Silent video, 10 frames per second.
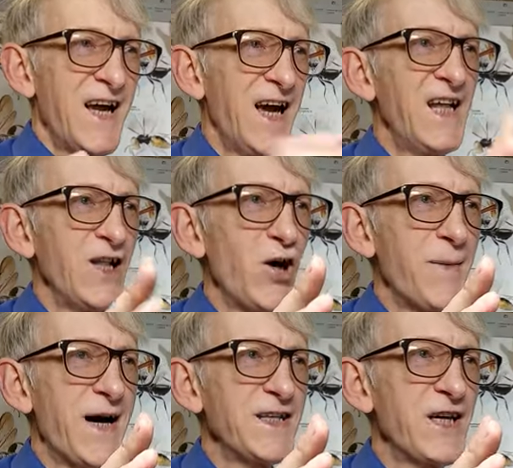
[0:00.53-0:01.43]
Hello,
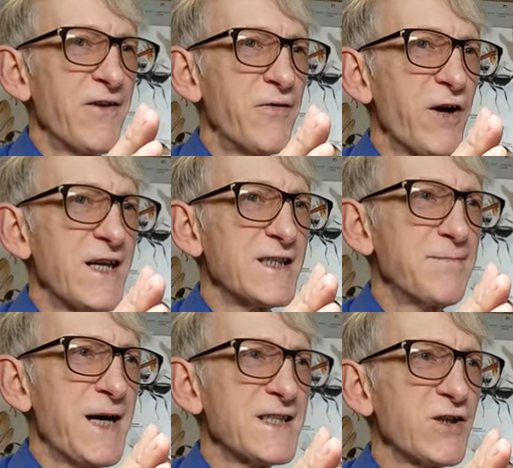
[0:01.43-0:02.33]
my dear friends.
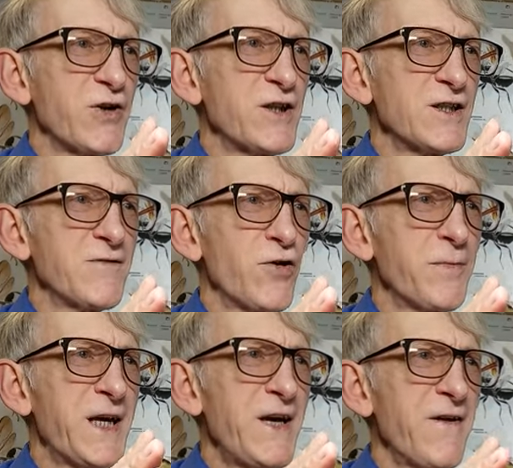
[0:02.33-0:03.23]
Best greetings from
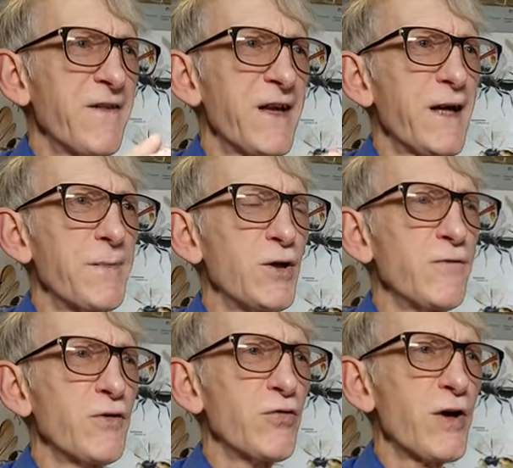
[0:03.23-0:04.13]
Kyiv, the capital
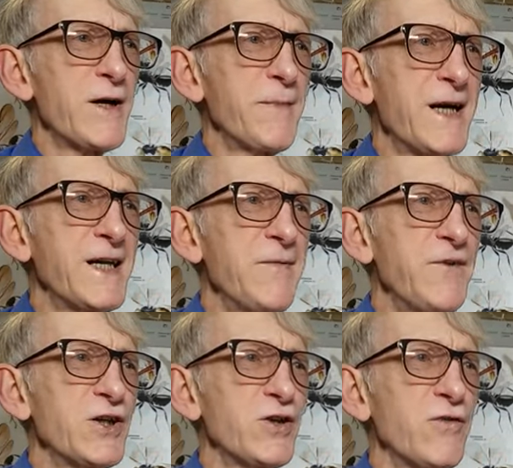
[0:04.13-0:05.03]
of Ukraine. My name is
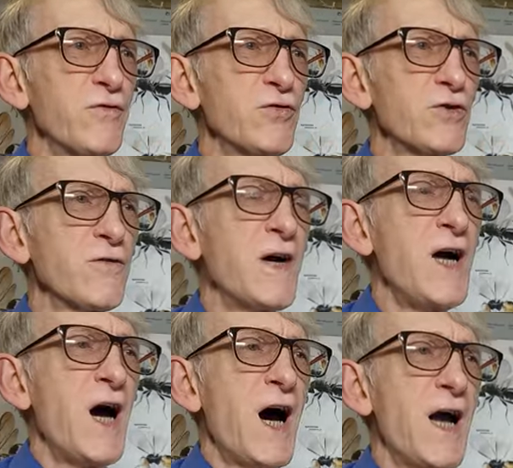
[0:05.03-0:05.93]
Victor Fursov.
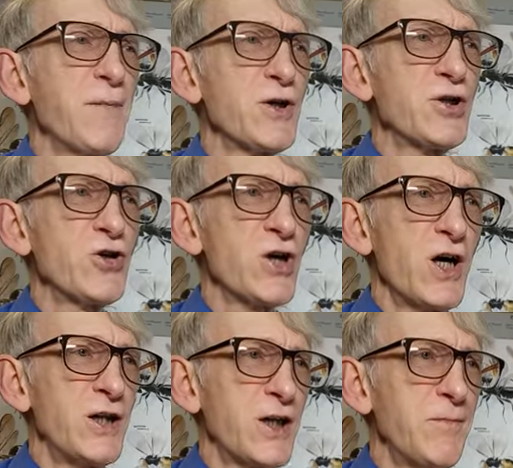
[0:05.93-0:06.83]
I'm a research
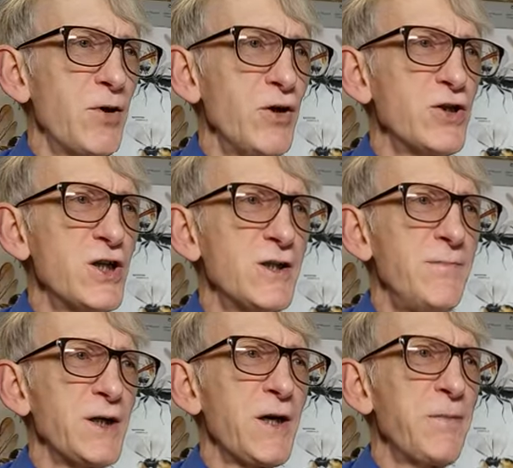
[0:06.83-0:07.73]
entomologist,
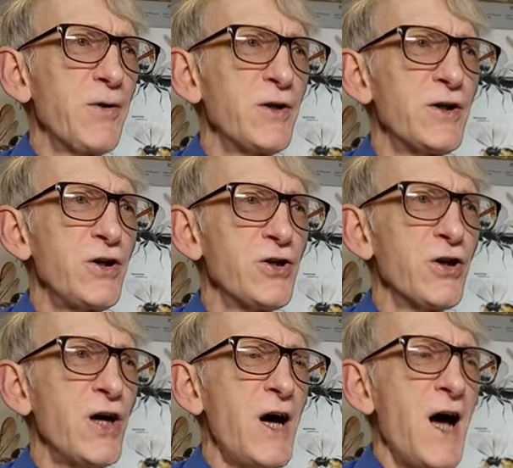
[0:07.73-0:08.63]
beekeeper, and
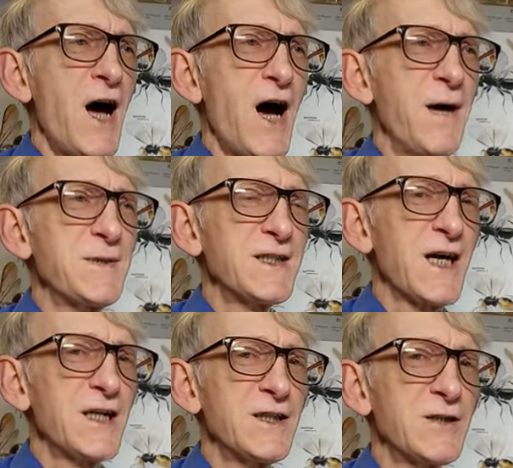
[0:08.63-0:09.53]
teacher. I'm
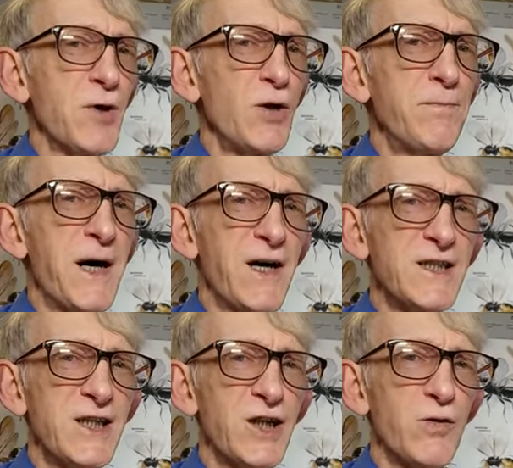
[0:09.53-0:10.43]
studying small
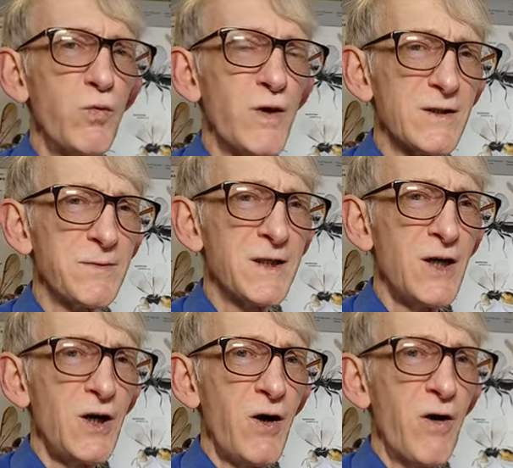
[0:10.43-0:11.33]
parasitic wasps
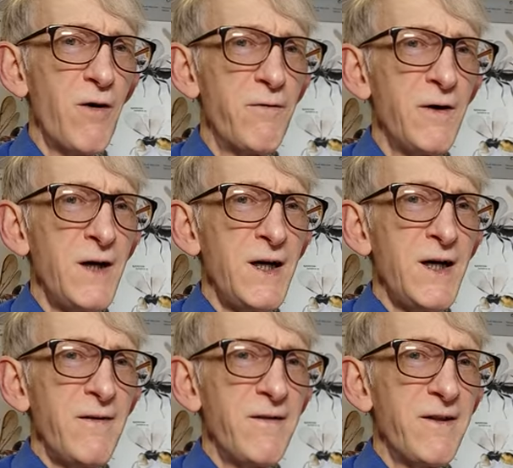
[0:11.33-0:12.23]
of
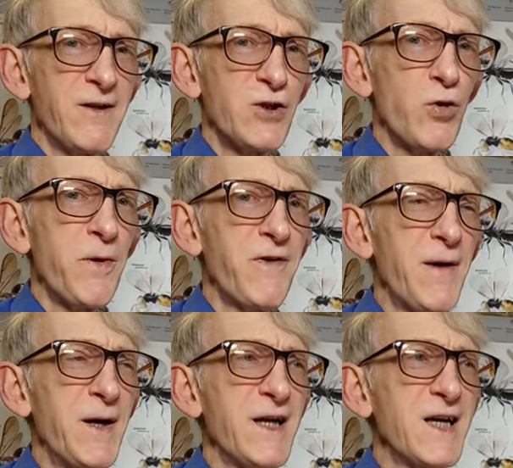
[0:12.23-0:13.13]
the
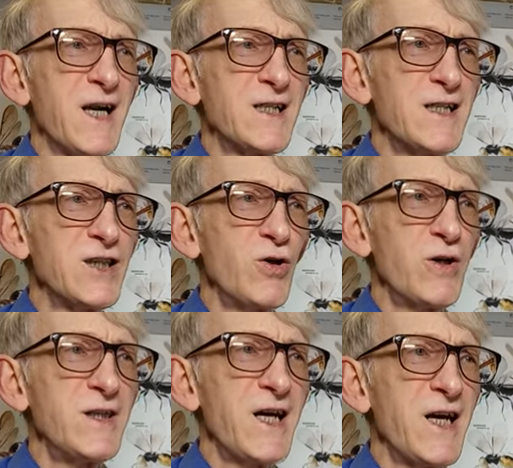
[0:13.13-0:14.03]
superfamily
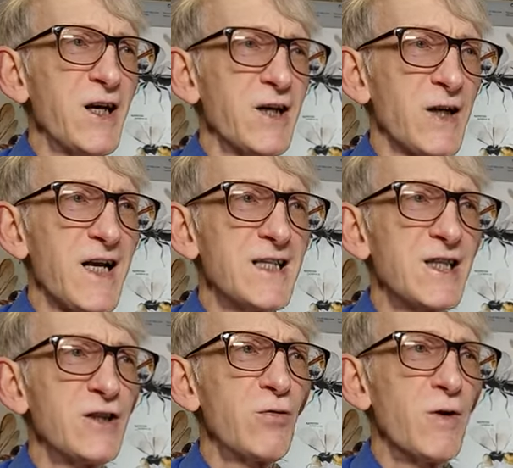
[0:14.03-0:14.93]
Chalcidoidea,
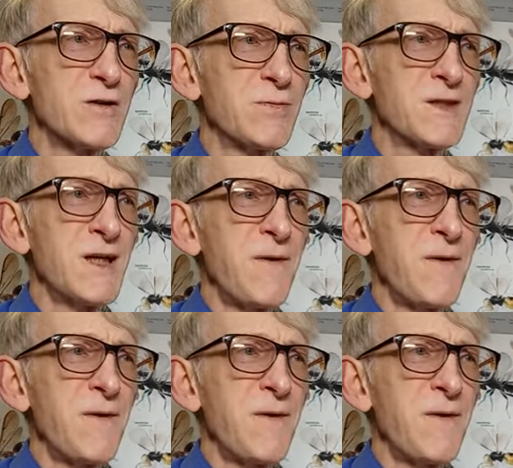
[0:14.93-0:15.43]
chalcid wasps.